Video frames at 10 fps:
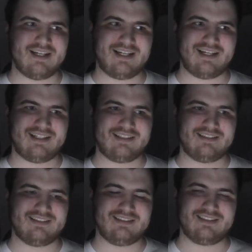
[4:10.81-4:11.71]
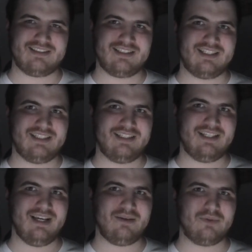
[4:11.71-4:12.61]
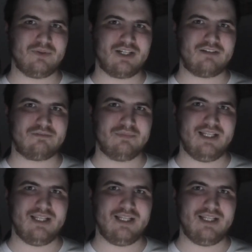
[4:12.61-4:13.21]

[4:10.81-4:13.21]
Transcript: and yeah, we'll go from